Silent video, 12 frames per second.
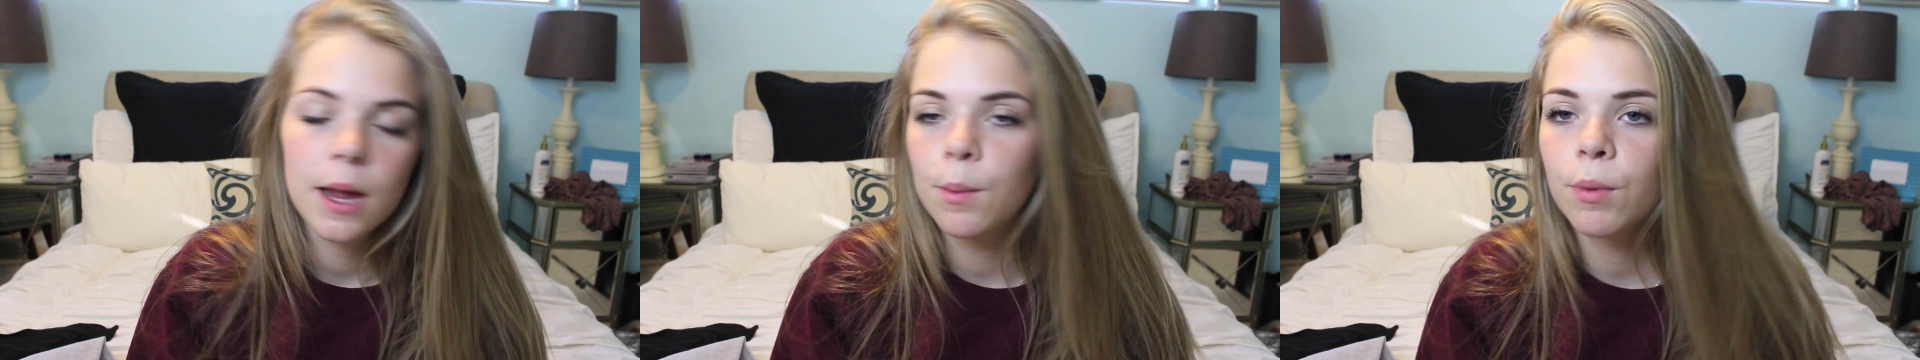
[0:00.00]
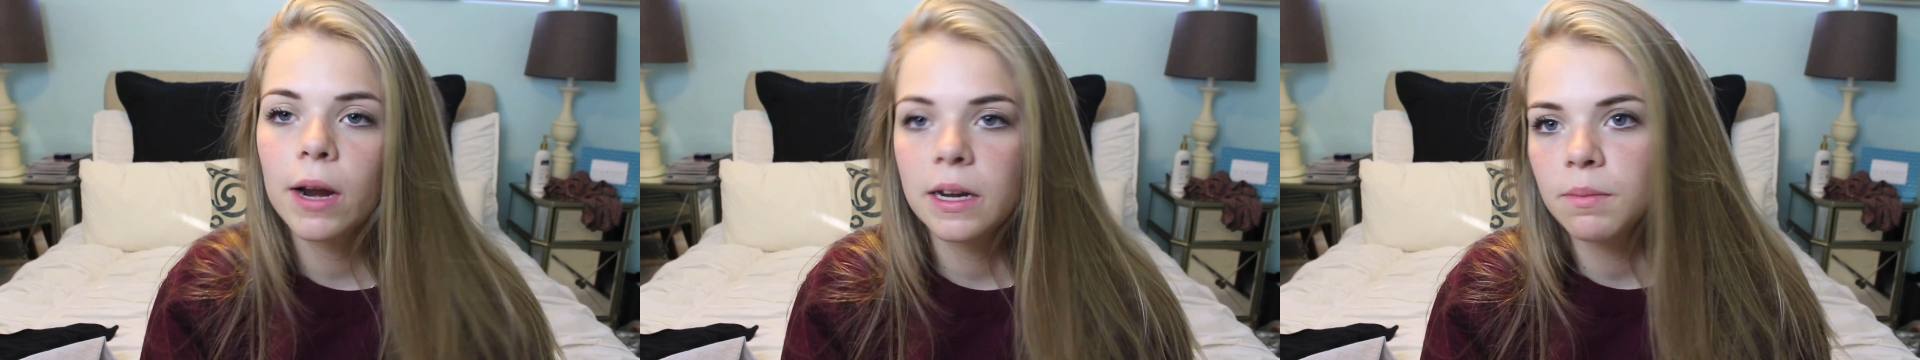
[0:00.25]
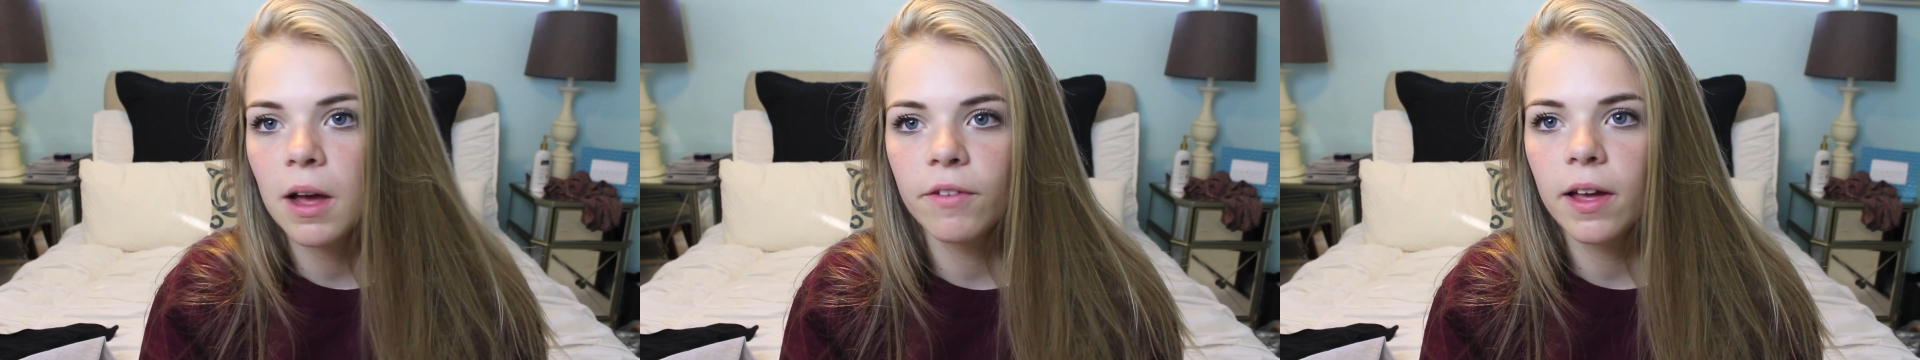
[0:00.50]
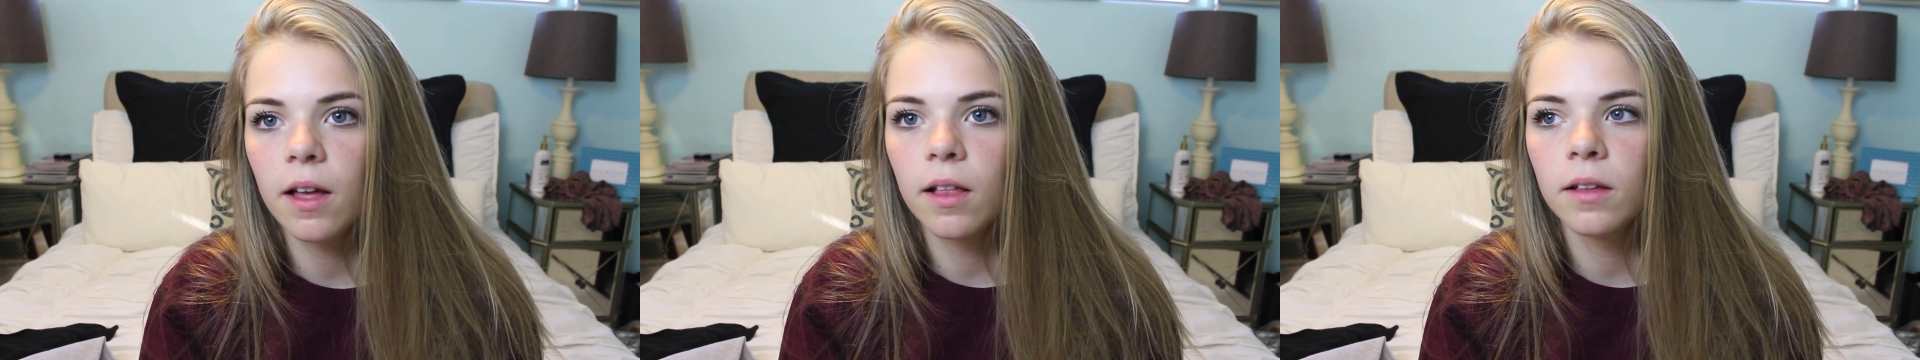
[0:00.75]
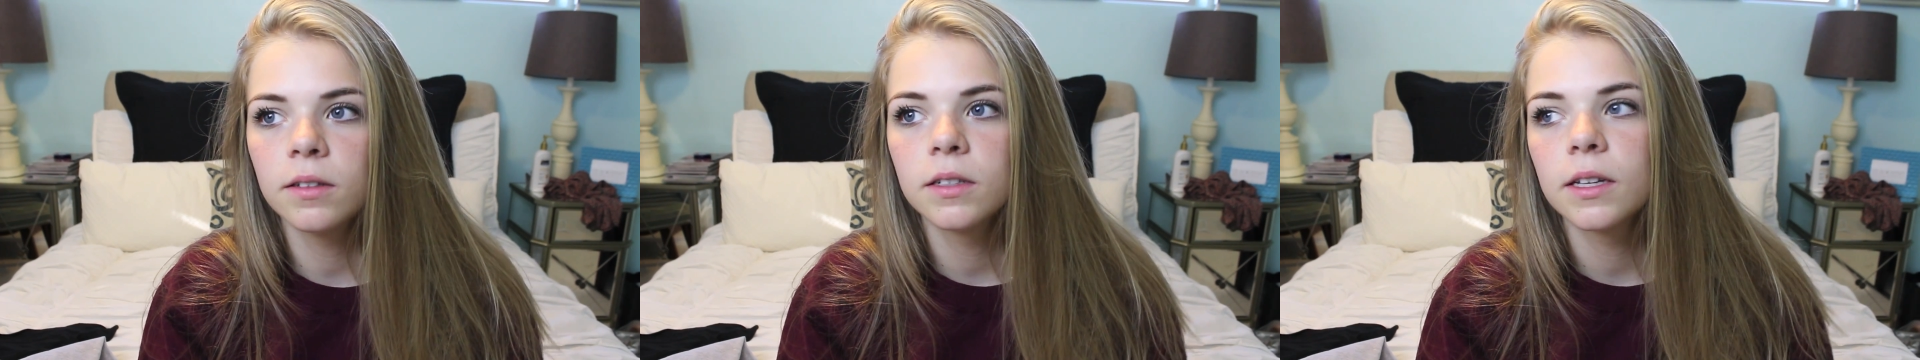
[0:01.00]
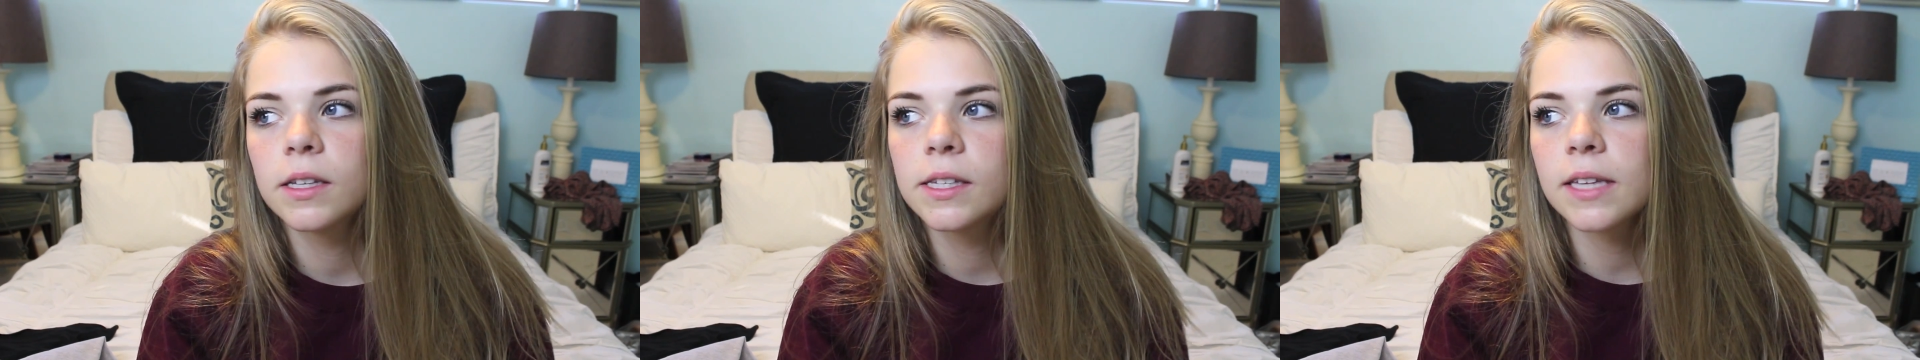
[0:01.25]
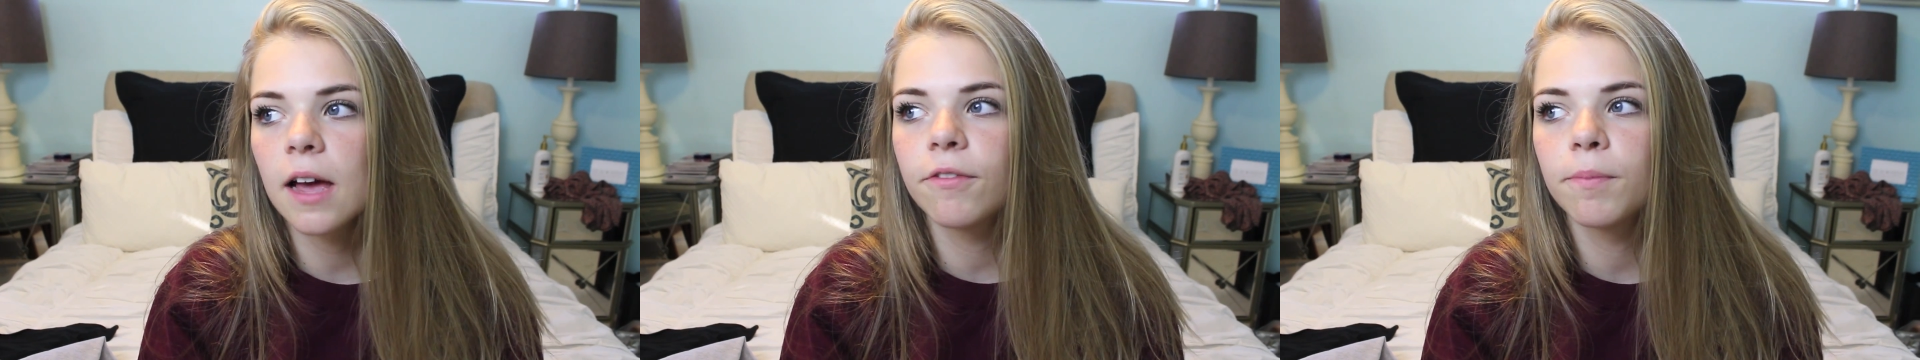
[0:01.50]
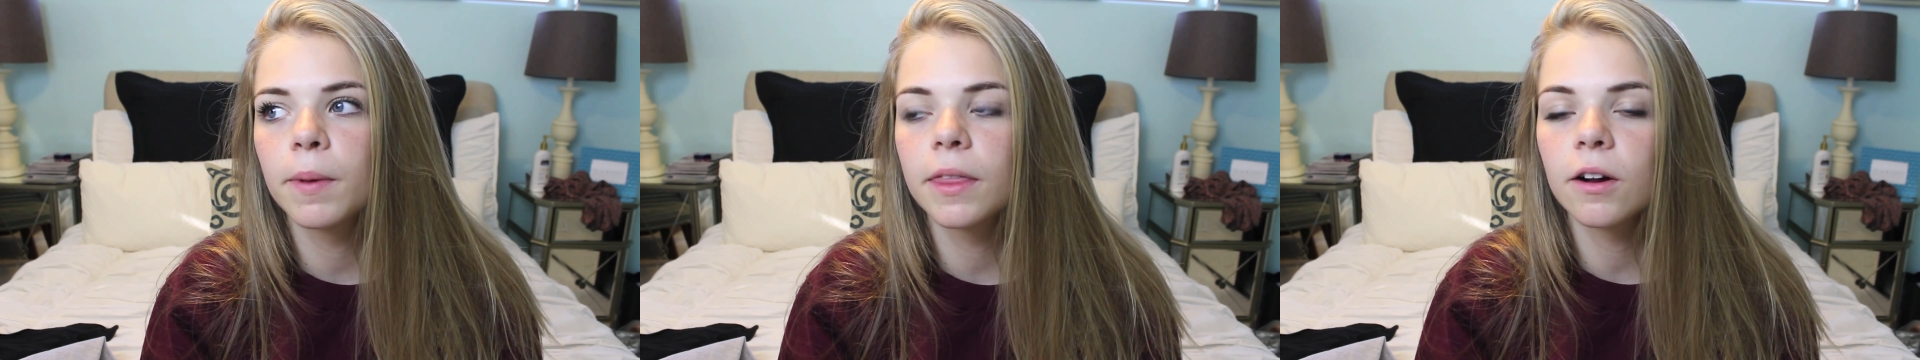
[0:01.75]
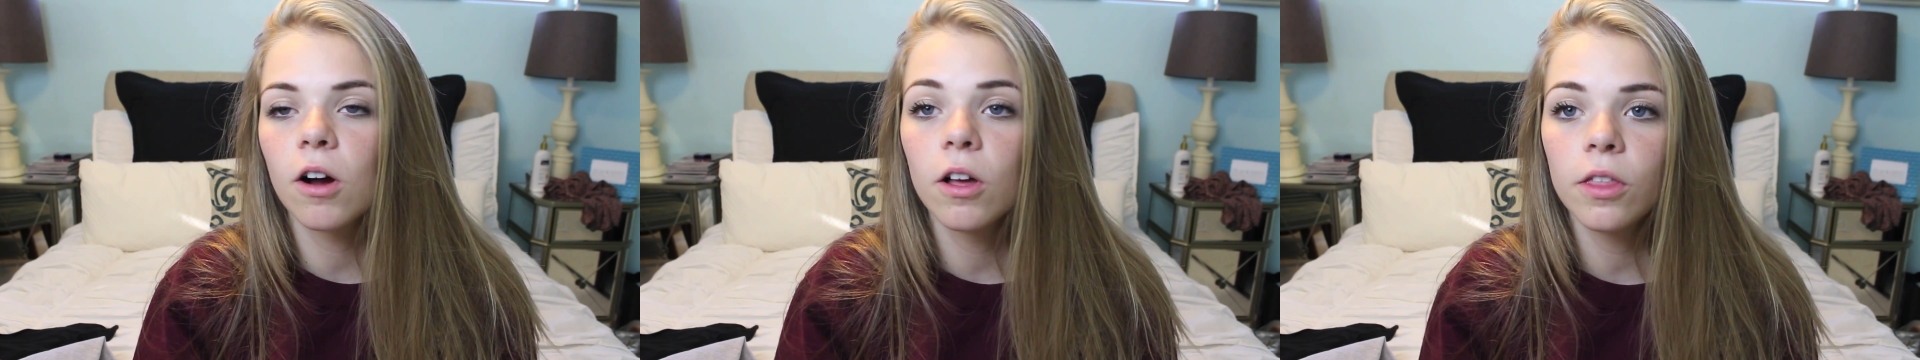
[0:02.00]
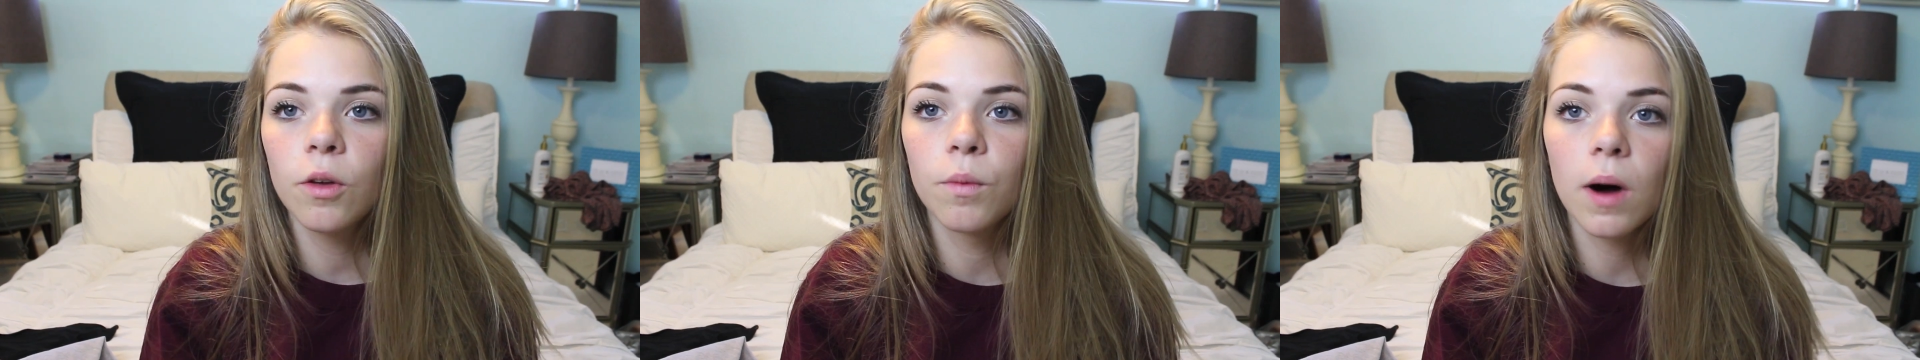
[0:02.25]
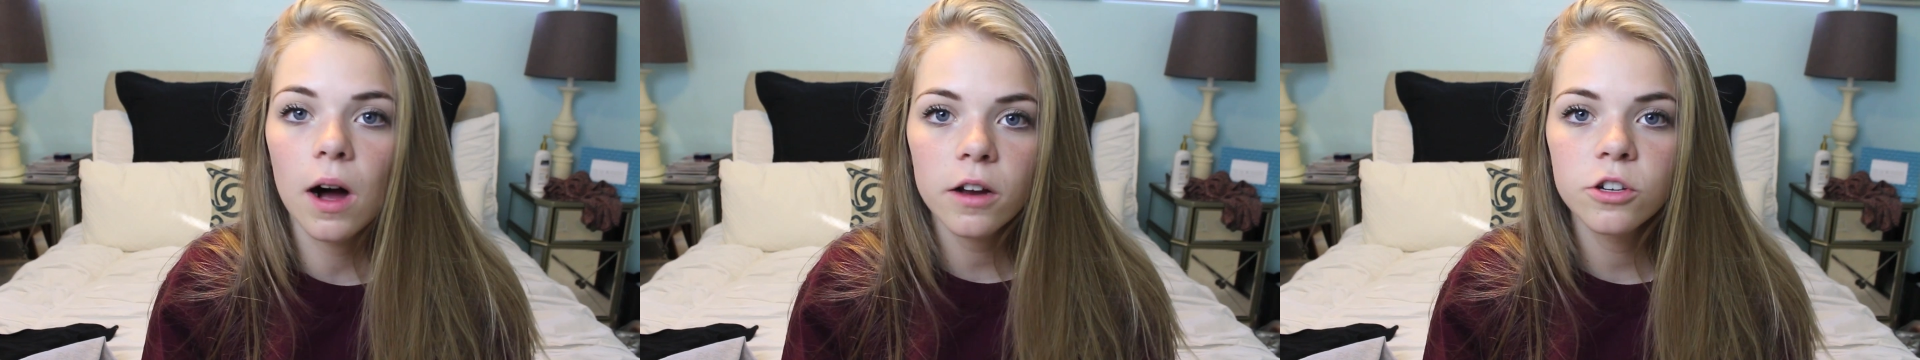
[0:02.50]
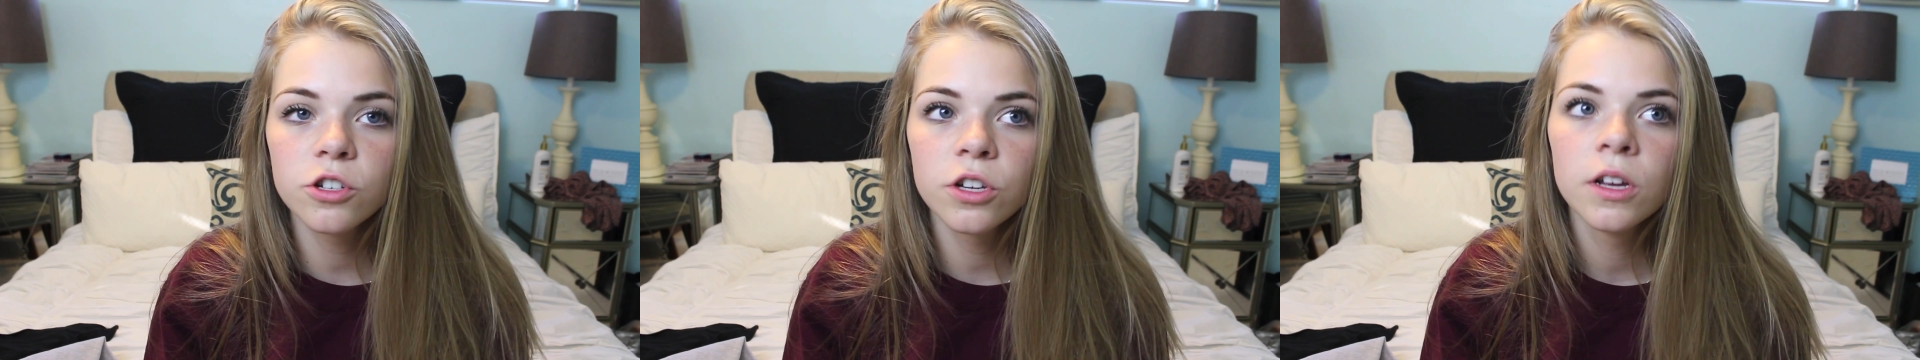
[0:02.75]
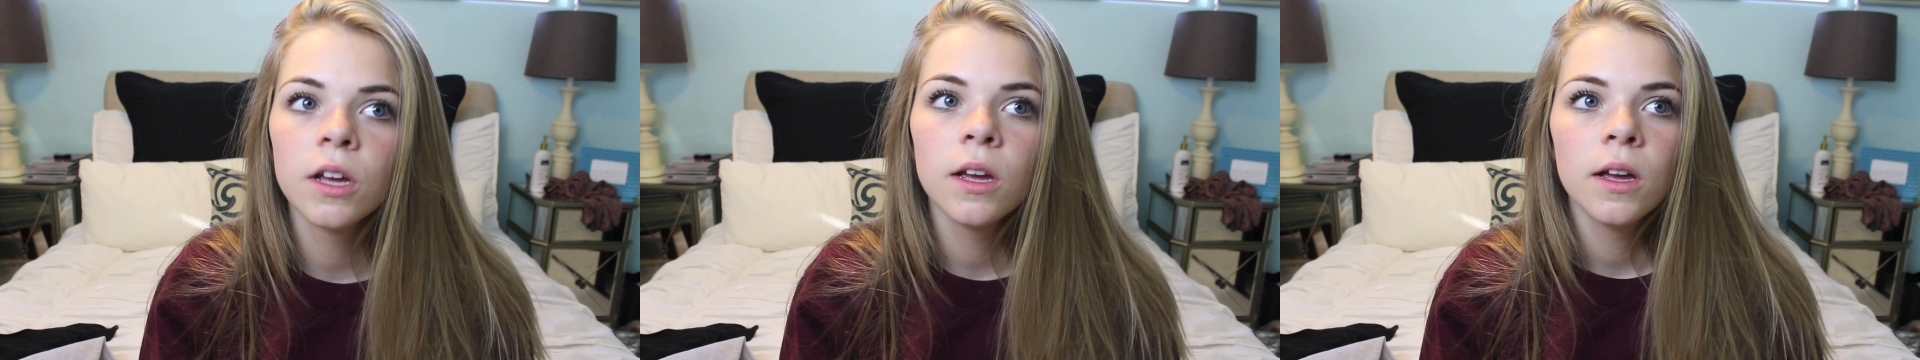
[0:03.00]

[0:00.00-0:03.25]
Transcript: and Brandy Melville and stuff, but they're all in the wash